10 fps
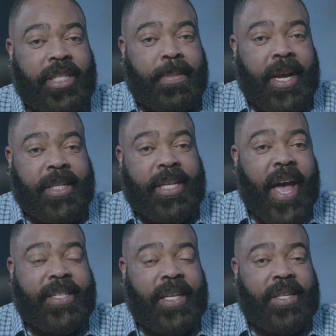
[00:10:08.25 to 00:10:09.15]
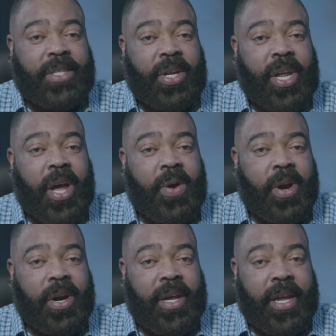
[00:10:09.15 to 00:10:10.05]
as much as in studio
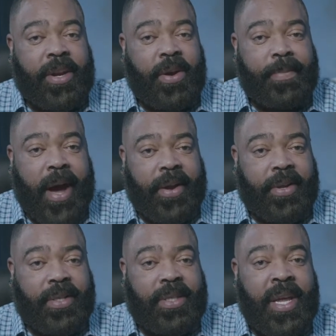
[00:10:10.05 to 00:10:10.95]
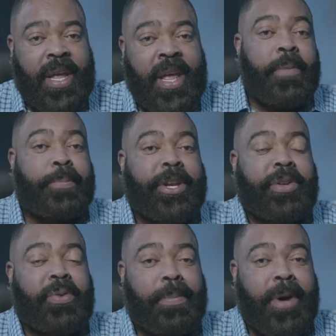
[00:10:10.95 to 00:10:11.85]
or in-home models, but
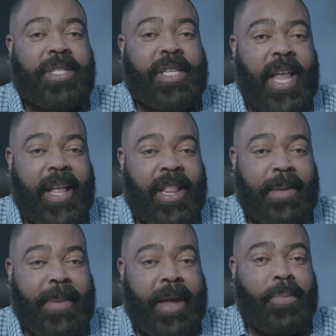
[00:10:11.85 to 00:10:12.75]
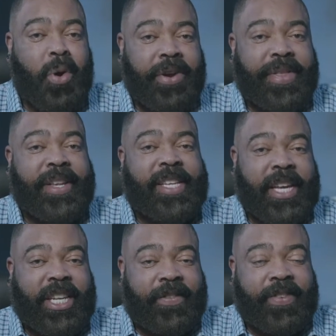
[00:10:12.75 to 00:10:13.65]
you will most likely make more than
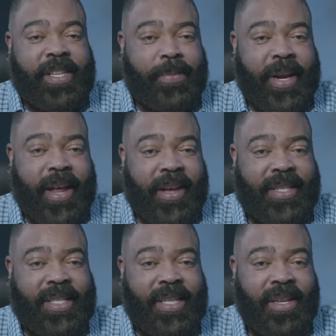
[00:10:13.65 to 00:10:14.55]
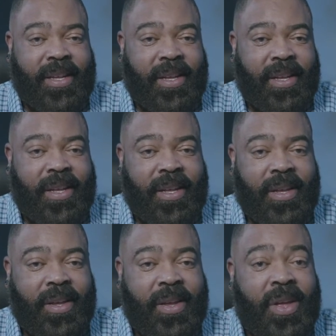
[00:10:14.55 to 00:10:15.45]
teaching for someone else.
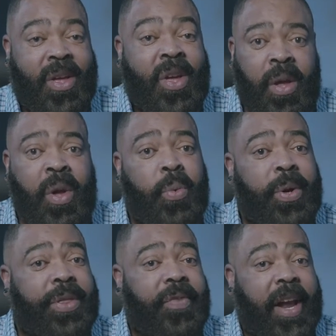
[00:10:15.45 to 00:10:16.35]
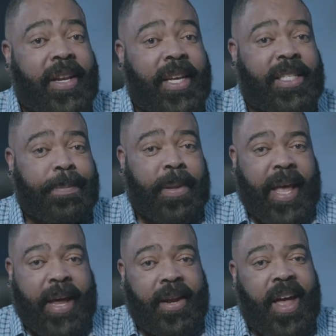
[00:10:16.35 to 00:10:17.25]
With the right lesson
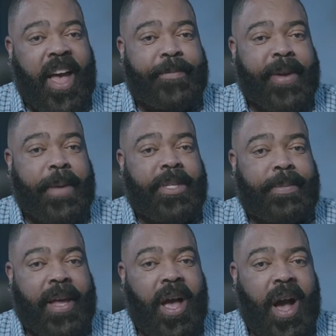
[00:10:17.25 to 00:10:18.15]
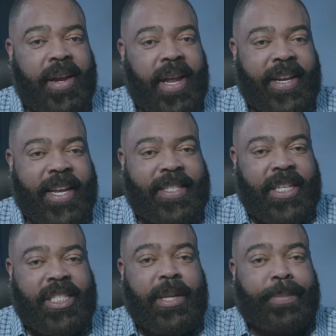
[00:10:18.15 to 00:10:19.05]
plan, I've been able to make online
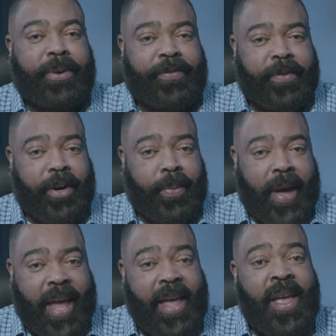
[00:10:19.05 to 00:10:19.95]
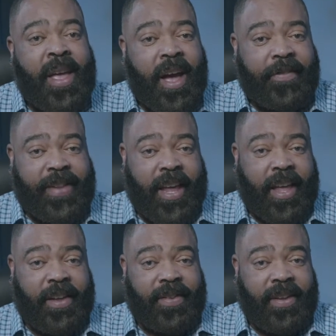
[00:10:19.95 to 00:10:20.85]
lessons the preferred way of
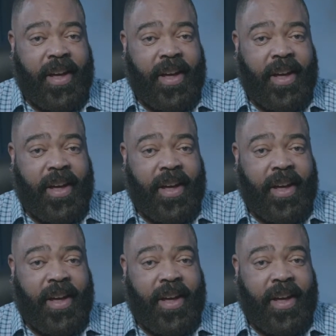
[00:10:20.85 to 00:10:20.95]
taking